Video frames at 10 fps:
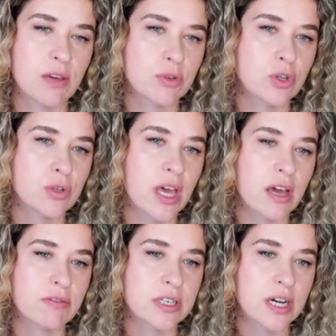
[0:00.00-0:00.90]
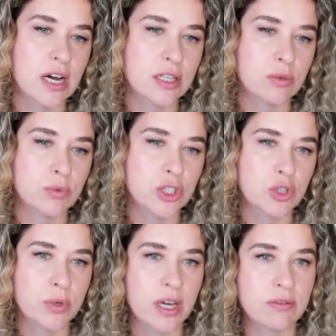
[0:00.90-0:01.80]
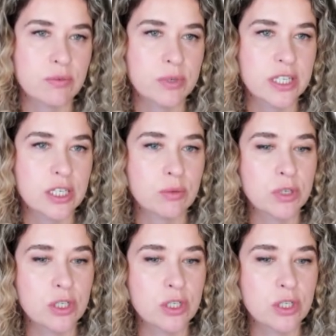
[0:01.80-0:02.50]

If we don't have the color which we have over here,